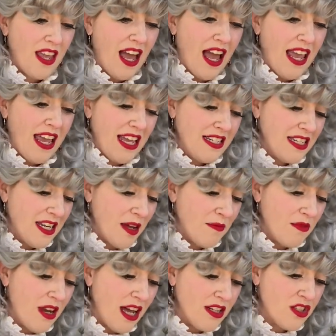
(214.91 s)
I ended up
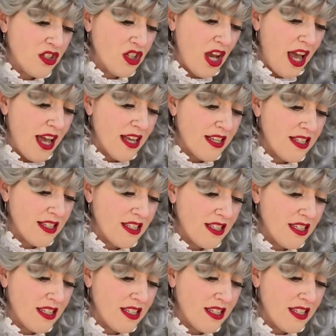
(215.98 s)
not just